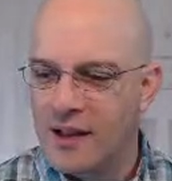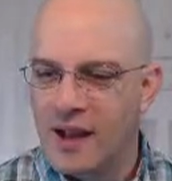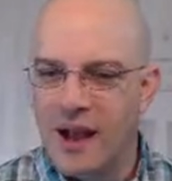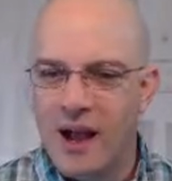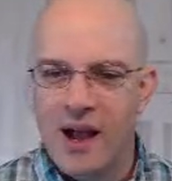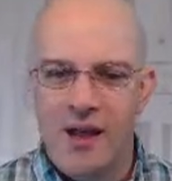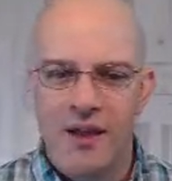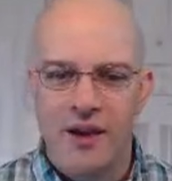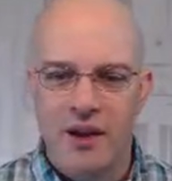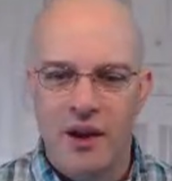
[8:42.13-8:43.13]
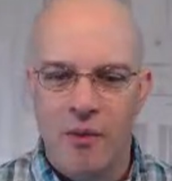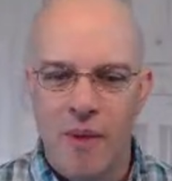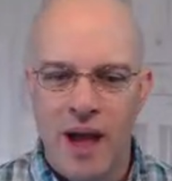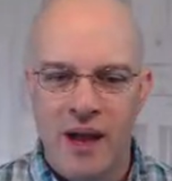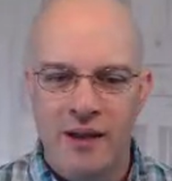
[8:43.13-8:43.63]
Ah, there you go,
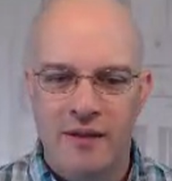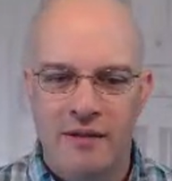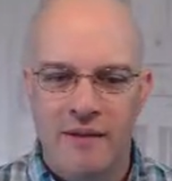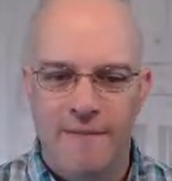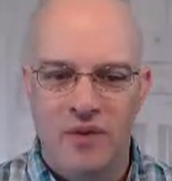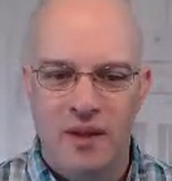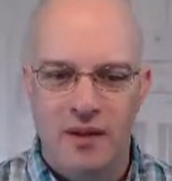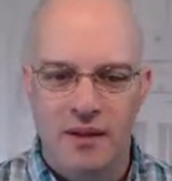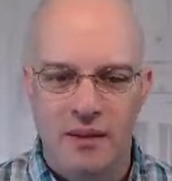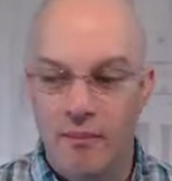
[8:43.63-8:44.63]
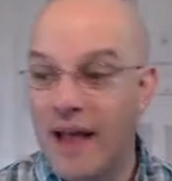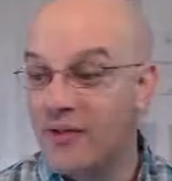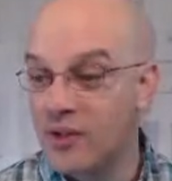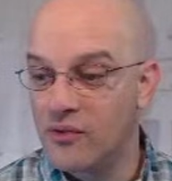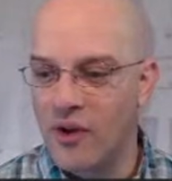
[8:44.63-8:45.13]

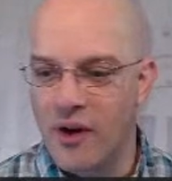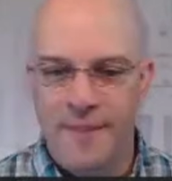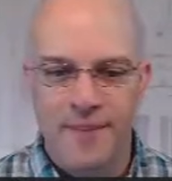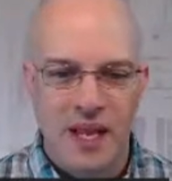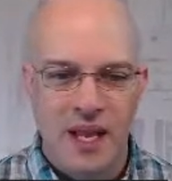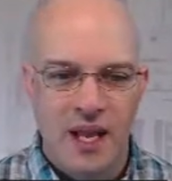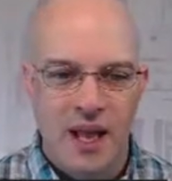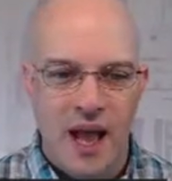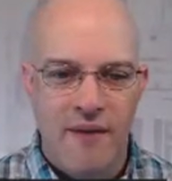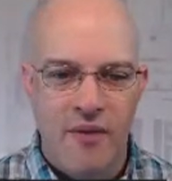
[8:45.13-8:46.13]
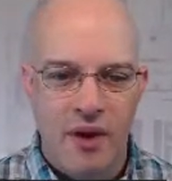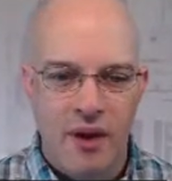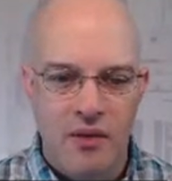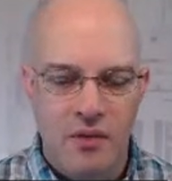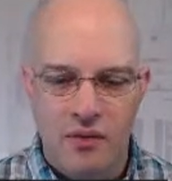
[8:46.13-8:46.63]
Matthew, sorry.
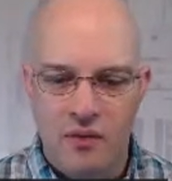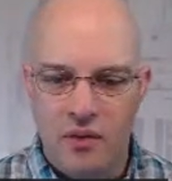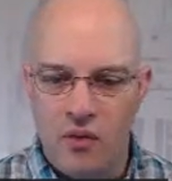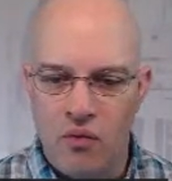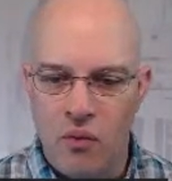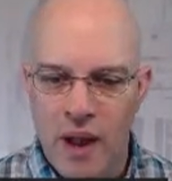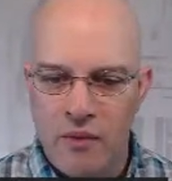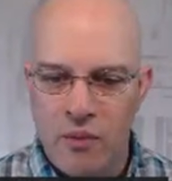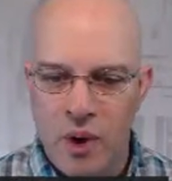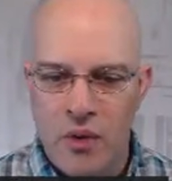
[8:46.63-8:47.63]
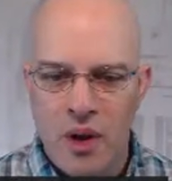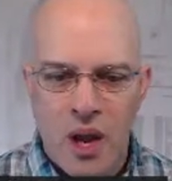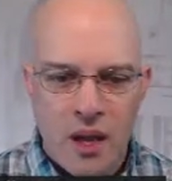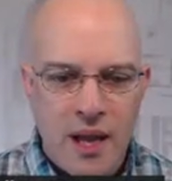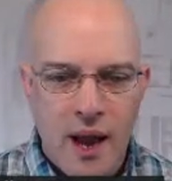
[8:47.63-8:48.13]
Africa due to the red road.
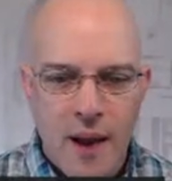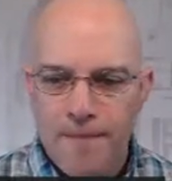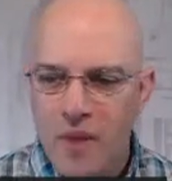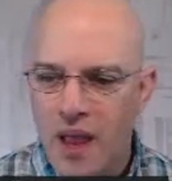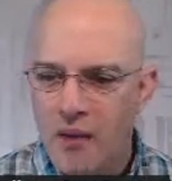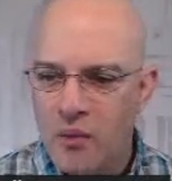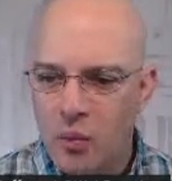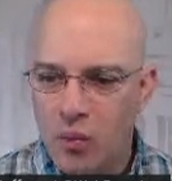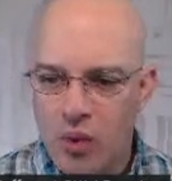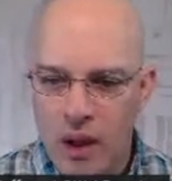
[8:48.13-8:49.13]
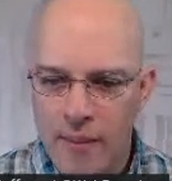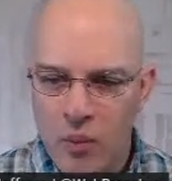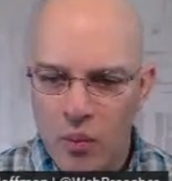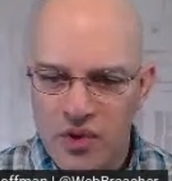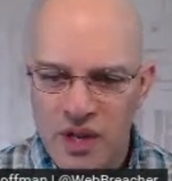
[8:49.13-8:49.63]
Yeah, and
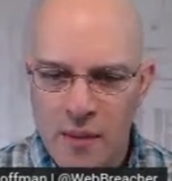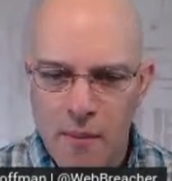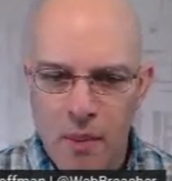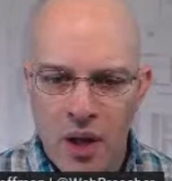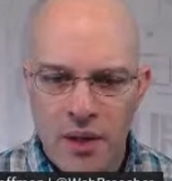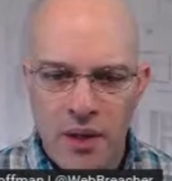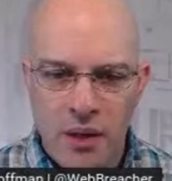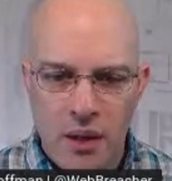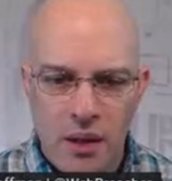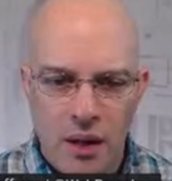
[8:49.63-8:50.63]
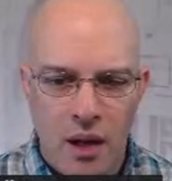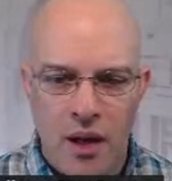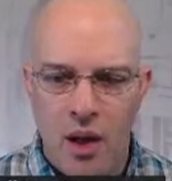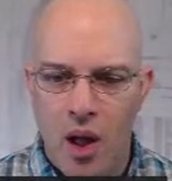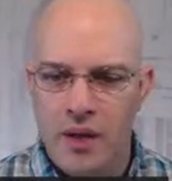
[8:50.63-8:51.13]
we're seeing mud
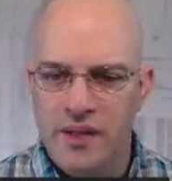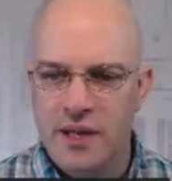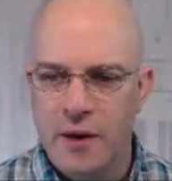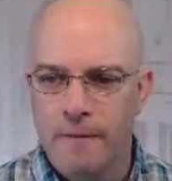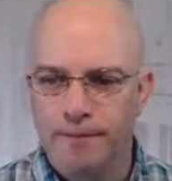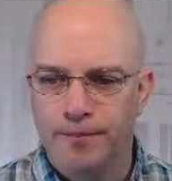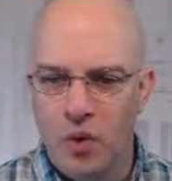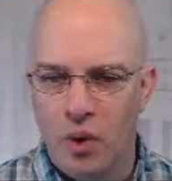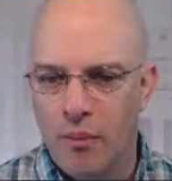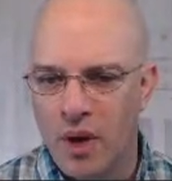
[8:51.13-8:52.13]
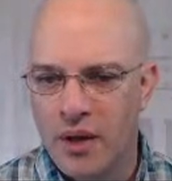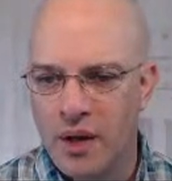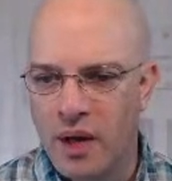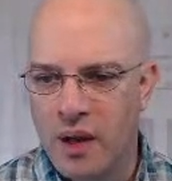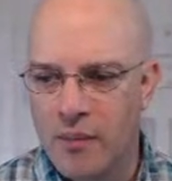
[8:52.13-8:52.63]
huts here, or mud
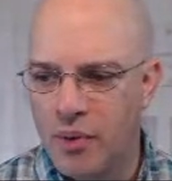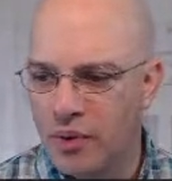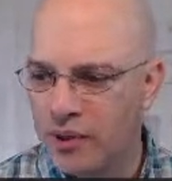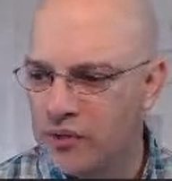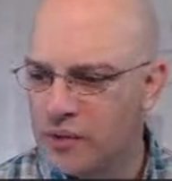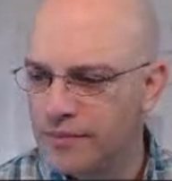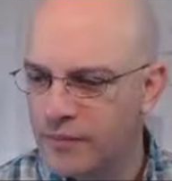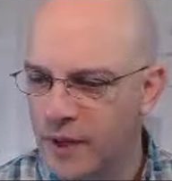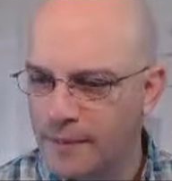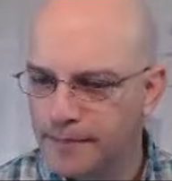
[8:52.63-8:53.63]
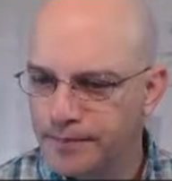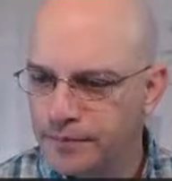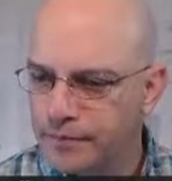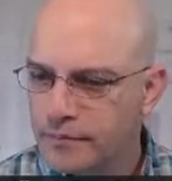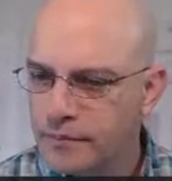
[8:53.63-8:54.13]
buildings. Yep.
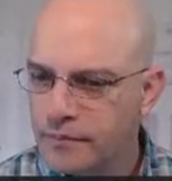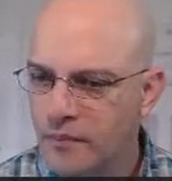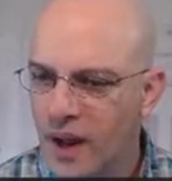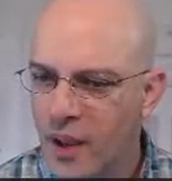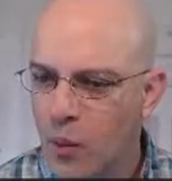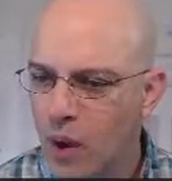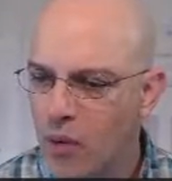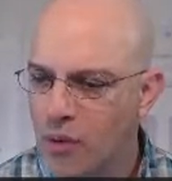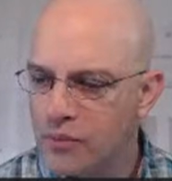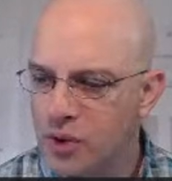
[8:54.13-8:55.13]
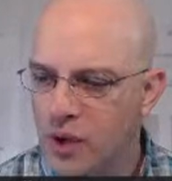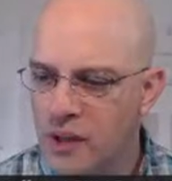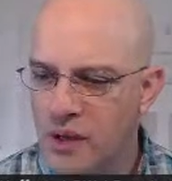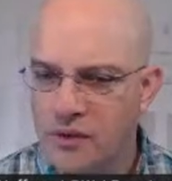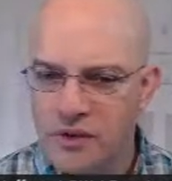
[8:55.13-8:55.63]
Hey, welcome, try
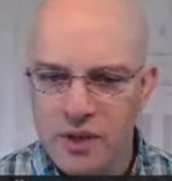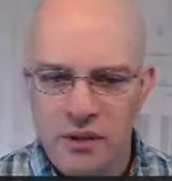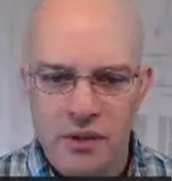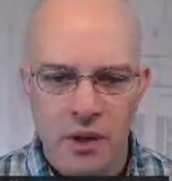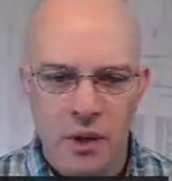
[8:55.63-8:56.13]
the OSINT.